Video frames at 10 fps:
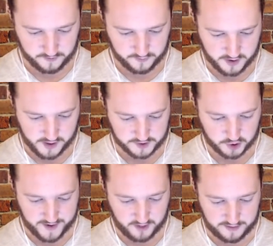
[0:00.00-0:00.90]
What do you got, sir?
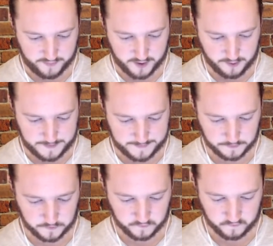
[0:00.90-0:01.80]
Battle Ram there?
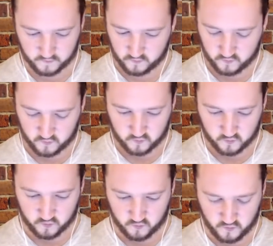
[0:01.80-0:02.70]

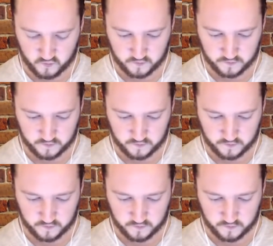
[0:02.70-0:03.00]
Hmm?